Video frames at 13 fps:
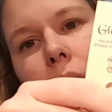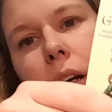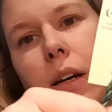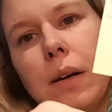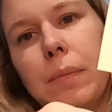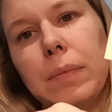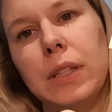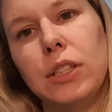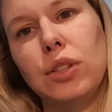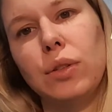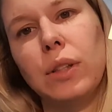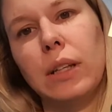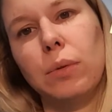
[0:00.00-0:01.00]
The
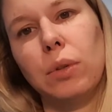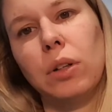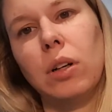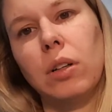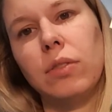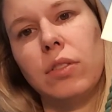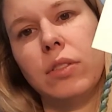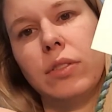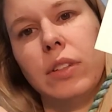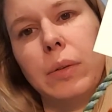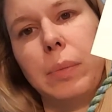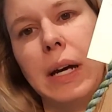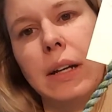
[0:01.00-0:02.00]
2 that were called for
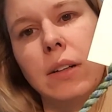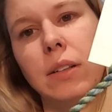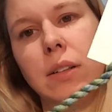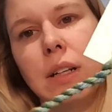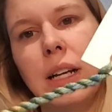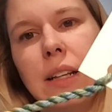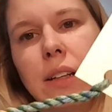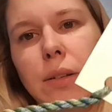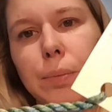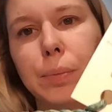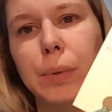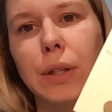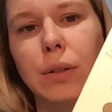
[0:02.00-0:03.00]
the pattern, and they're
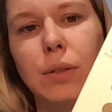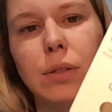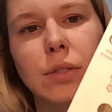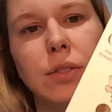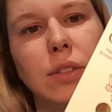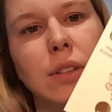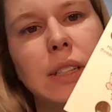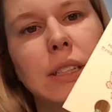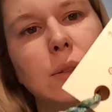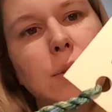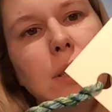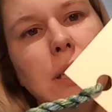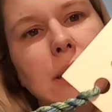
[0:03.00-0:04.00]
beautiful.
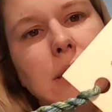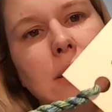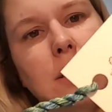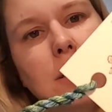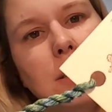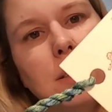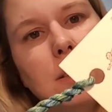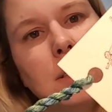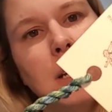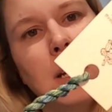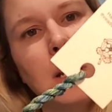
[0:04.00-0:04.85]
This one is called